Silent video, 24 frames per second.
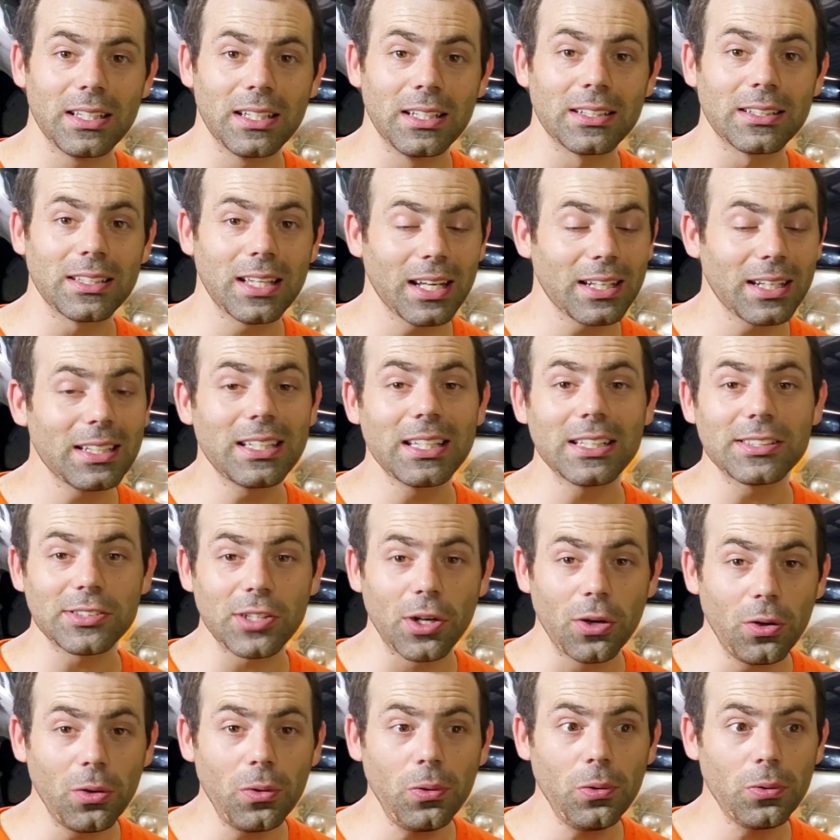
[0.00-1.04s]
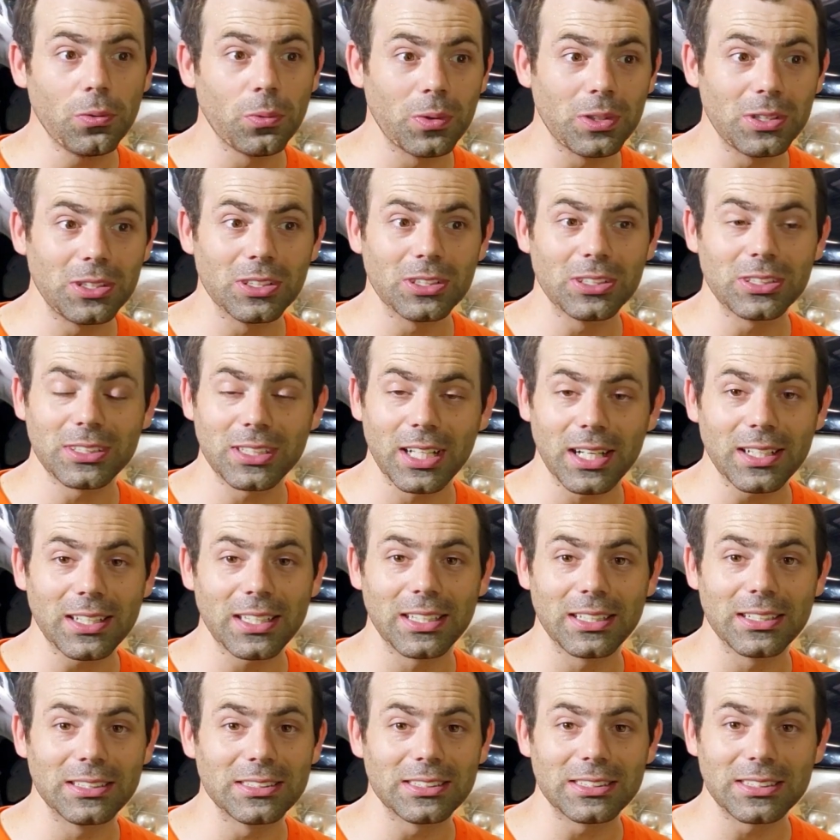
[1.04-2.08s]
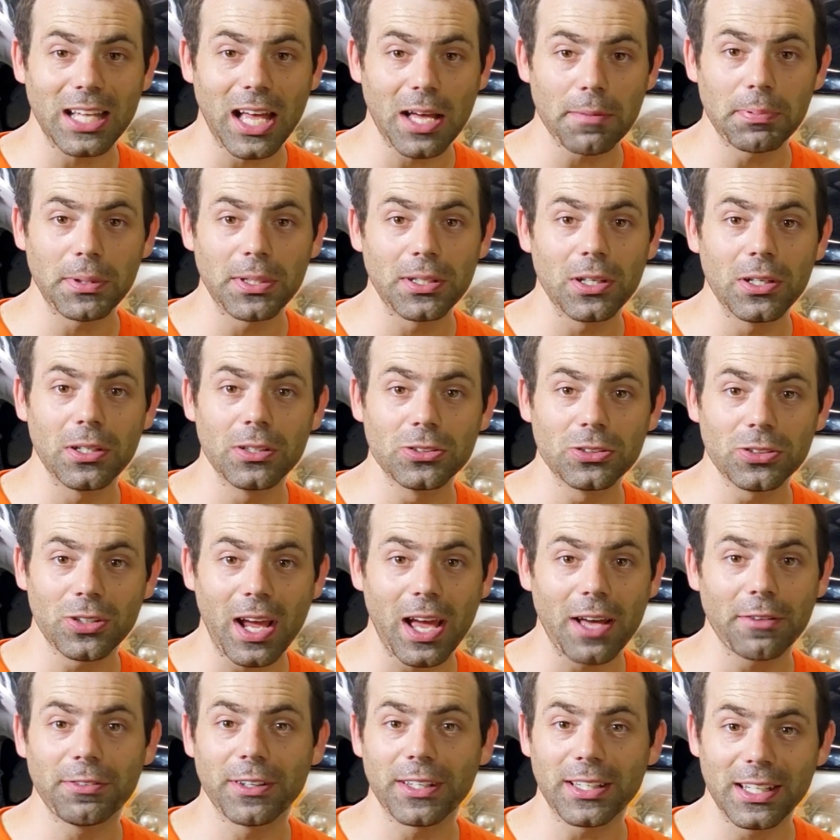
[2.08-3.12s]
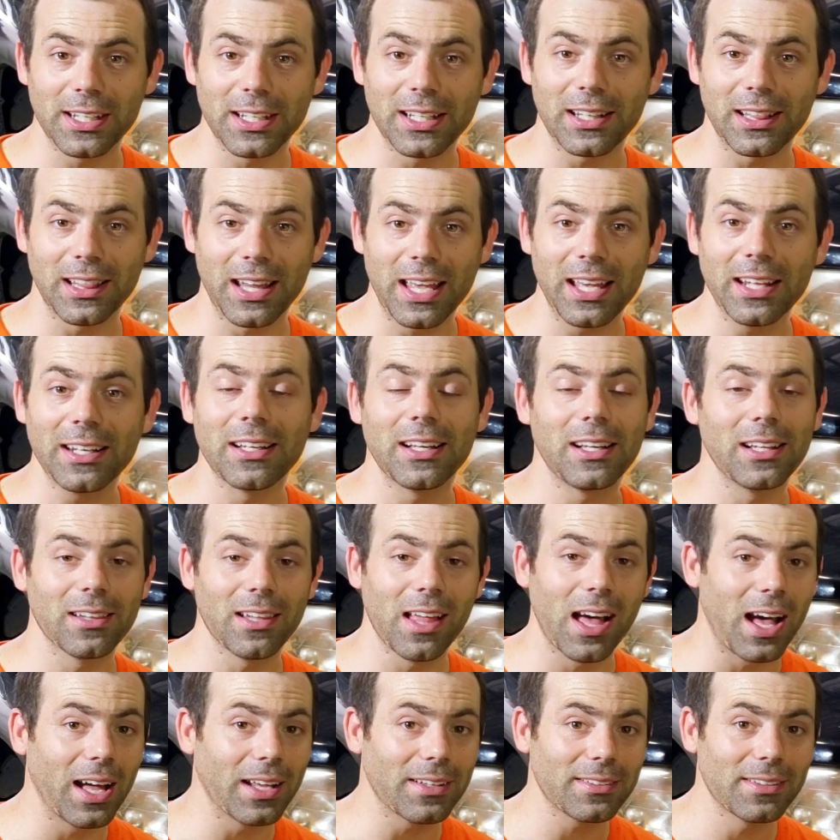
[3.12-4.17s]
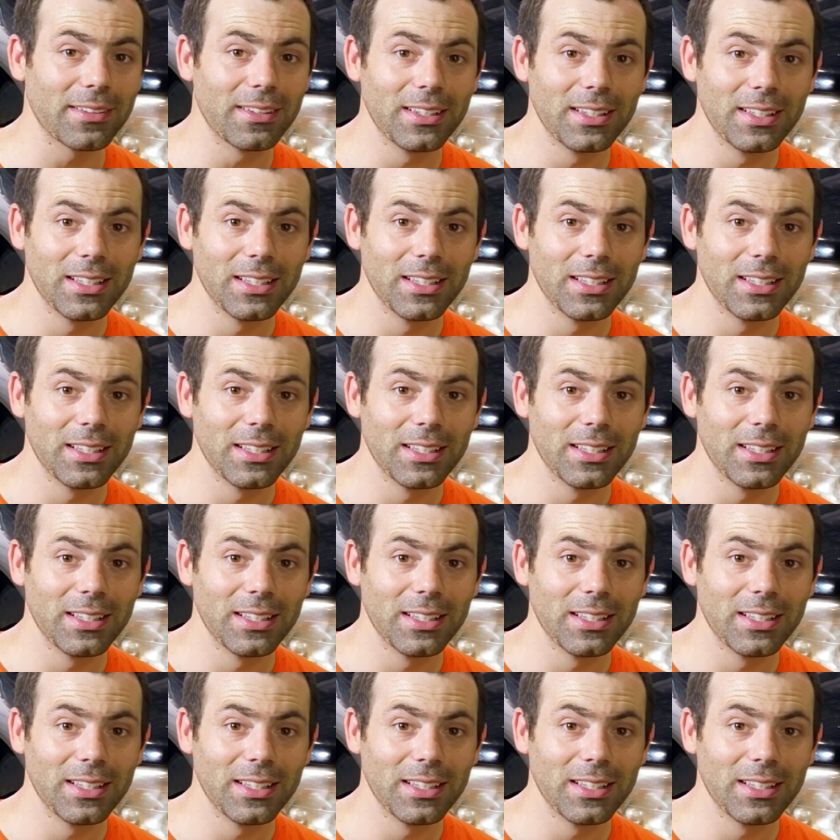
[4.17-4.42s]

it kind of gets old when you're stuck in stop and go traffic in Atlanta a lot.